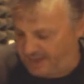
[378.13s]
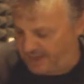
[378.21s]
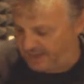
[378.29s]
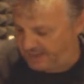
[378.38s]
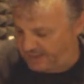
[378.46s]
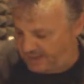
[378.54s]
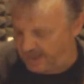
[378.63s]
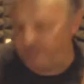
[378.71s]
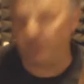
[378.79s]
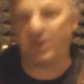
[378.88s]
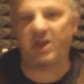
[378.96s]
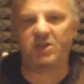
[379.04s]
neck
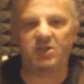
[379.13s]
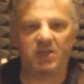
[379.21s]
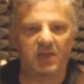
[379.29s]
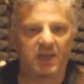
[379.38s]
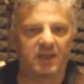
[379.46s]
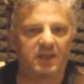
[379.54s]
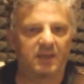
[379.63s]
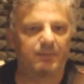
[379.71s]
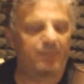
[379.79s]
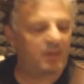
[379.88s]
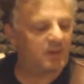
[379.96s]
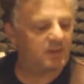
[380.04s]
and bridge
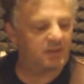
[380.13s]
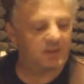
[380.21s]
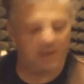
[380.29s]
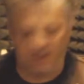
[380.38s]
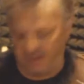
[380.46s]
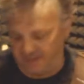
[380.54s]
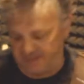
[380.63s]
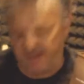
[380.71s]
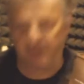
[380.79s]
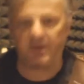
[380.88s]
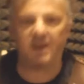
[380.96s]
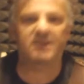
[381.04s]
in in, uh, in
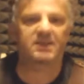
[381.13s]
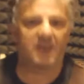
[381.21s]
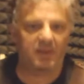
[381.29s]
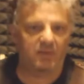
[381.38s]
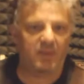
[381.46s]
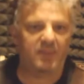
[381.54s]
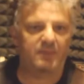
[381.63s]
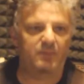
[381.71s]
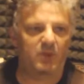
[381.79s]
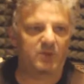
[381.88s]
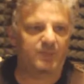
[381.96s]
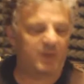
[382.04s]
series with the
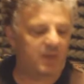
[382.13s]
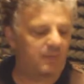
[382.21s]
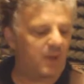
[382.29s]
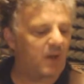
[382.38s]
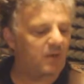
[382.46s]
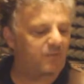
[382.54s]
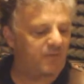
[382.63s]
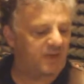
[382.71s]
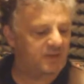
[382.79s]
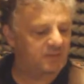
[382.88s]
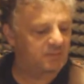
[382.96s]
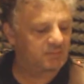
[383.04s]
bridge pickup out of
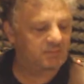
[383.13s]
phase.